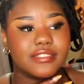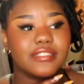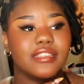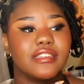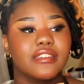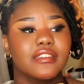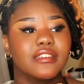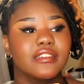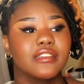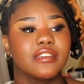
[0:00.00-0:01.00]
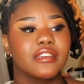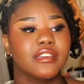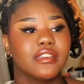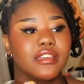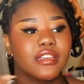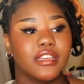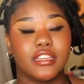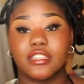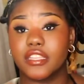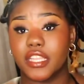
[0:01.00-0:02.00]
just like
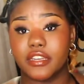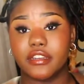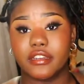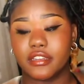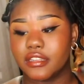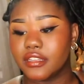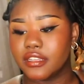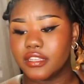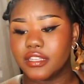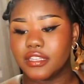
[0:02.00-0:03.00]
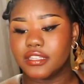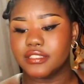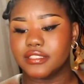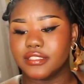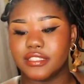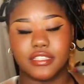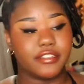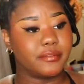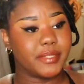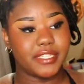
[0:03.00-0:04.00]
glitter. It's just
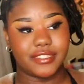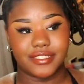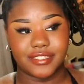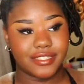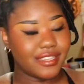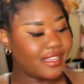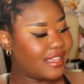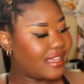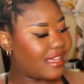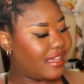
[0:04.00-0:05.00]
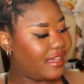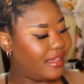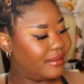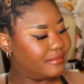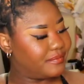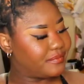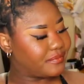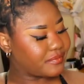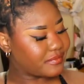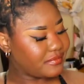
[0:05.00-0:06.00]
glitter, bitch.
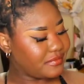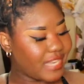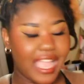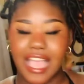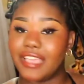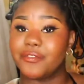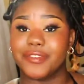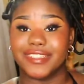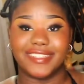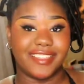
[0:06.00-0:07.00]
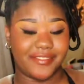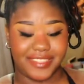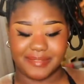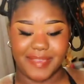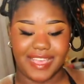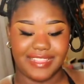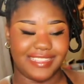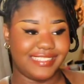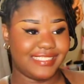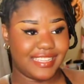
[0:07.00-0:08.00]
I really love this
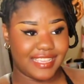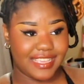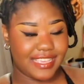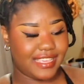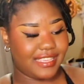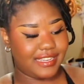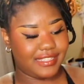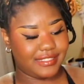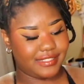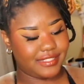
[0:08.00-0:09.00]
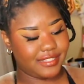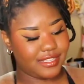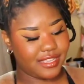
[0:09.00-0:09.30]
palette. It is